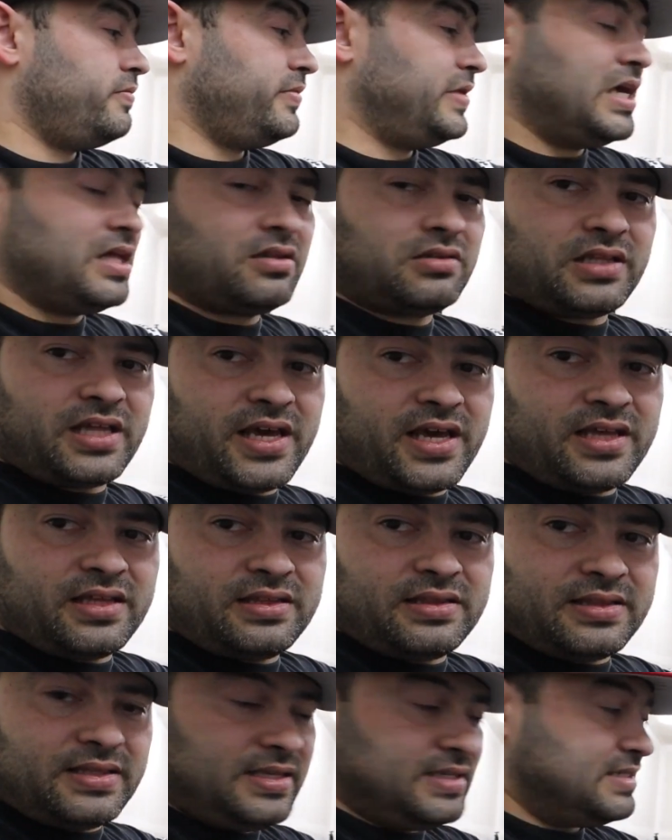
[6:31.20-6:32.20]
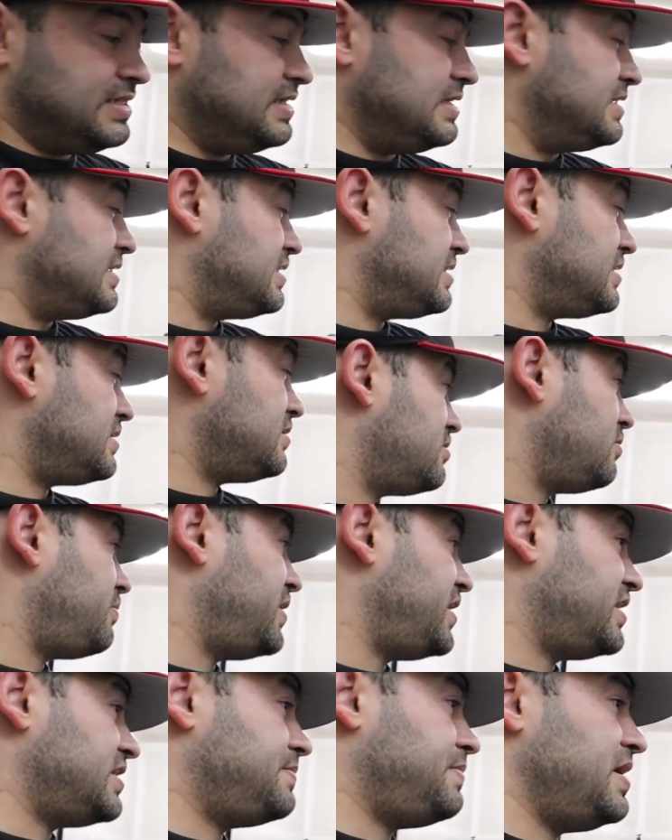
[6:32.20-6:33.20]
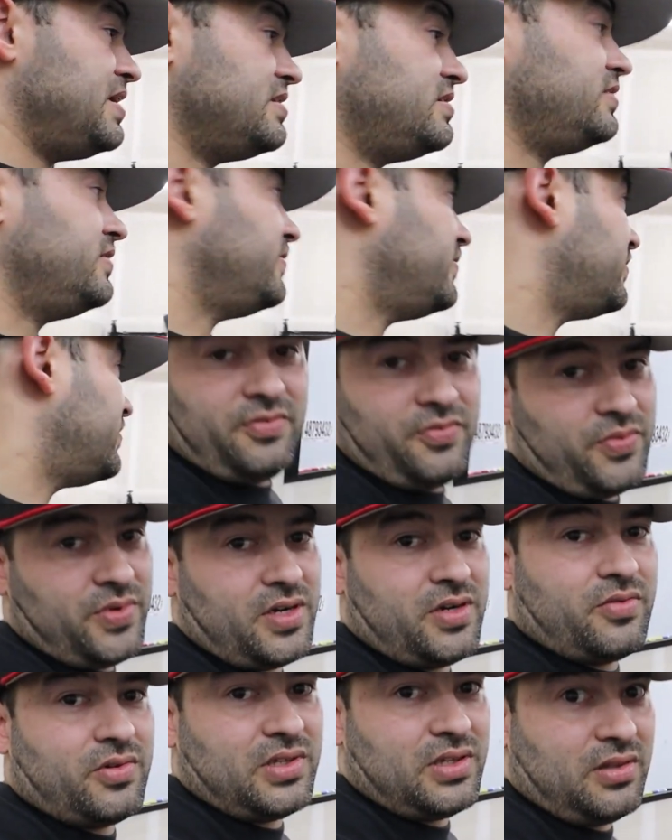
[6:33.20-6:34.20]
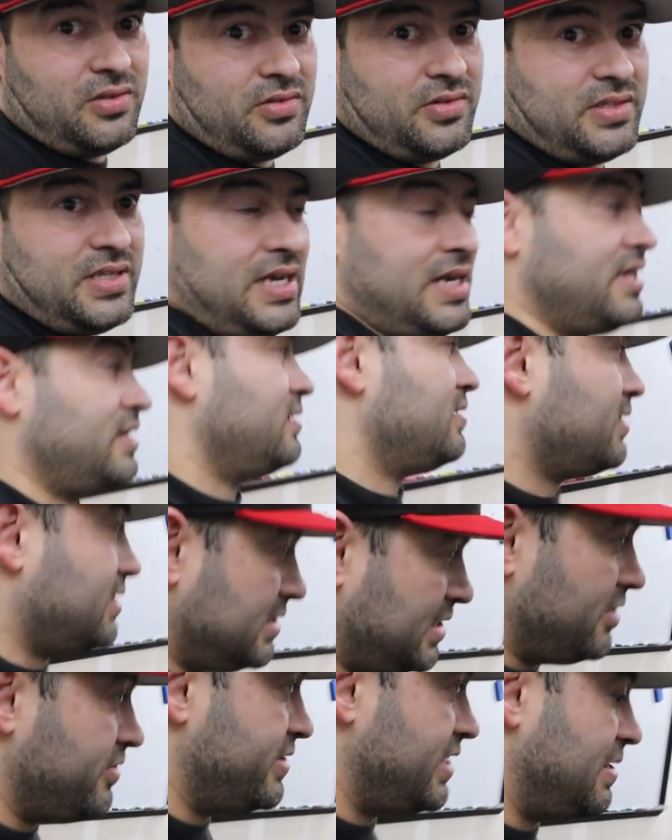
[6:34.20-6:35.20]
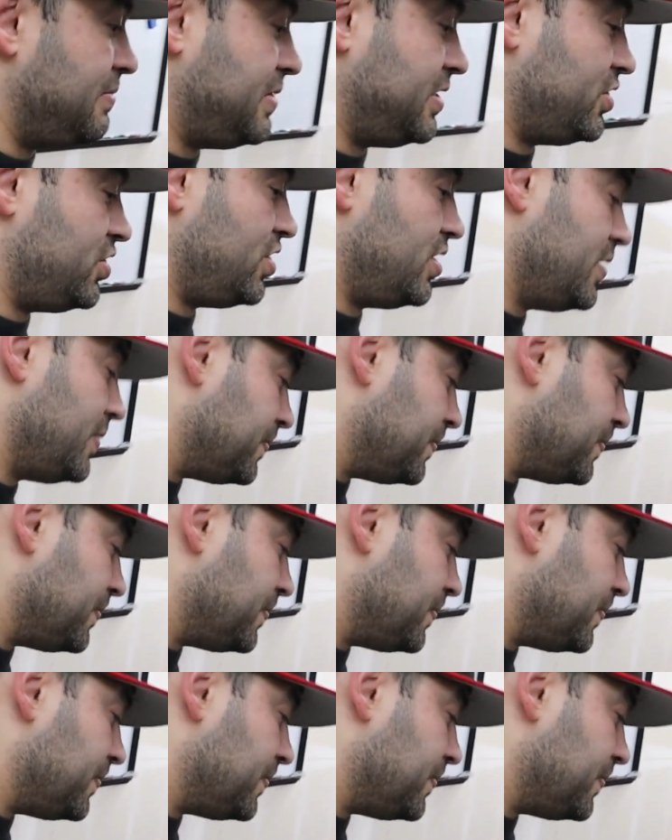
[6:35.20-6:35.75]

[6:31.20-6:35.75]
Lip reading: gonna lie, this is super expensive. We don't want to lose that. They're that much.